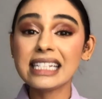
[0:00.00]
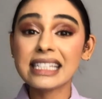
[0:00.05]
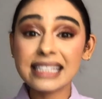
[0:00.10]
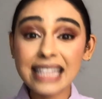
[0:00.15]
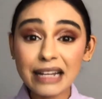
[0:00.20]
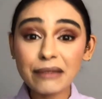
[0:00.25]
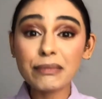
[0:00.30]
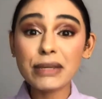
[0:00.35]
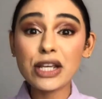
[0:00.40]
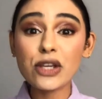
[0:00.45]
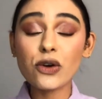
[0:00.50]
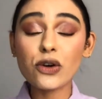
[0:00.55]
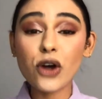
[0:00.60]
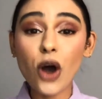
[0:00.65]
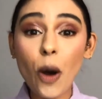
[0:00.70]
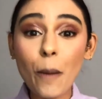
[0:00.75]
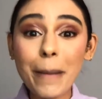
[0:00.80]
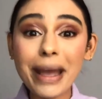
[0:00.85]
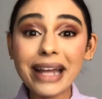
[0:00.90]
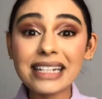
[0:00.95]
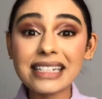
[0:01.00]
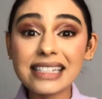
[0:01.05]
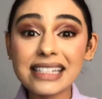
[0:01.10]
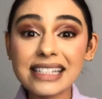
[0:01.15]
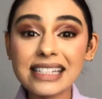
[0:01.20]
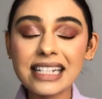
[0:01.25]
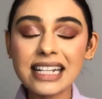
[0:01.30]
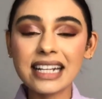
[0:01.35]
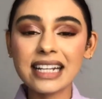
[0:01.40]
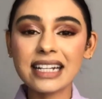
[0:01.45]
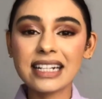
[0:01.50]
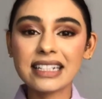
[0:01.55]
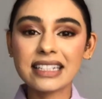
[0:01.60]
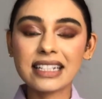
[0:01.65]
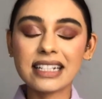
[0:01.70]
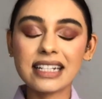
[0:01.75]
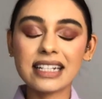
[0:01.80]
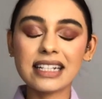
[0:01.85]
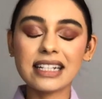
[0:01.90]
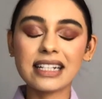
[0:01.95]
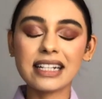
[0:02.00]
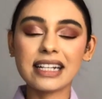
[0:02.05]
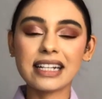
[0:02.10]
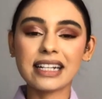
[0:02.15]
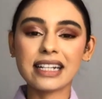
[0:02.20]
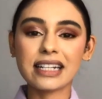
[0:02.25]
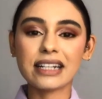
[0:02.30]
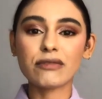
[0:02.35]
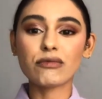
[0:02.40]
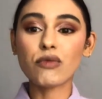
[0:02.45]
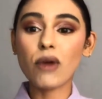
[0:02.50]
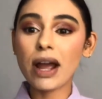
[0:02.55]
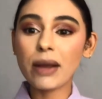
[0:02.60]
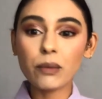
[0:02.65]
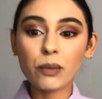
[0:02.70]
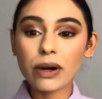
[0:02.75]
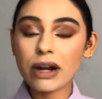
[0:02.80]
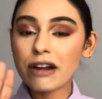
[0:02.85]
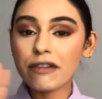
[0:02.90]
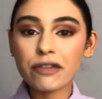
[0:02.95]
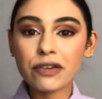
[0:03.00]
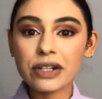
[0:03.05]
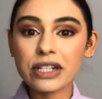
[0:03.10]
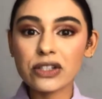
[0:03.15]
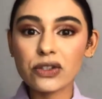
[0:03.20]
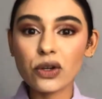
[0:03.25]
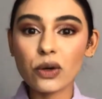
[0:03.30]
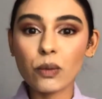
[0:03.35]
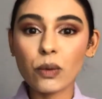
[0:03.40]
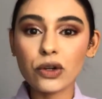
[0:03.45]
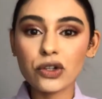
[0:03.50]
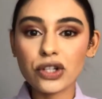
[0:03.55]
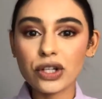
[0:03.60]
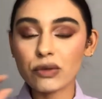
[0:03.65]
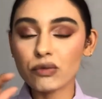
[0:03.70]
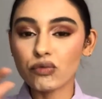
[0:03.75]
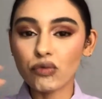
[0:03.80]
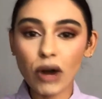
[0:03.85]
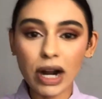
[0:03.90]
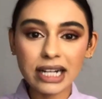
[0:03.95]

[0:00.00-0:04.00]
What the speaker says: Send me your comments to write wherever it is you're watching,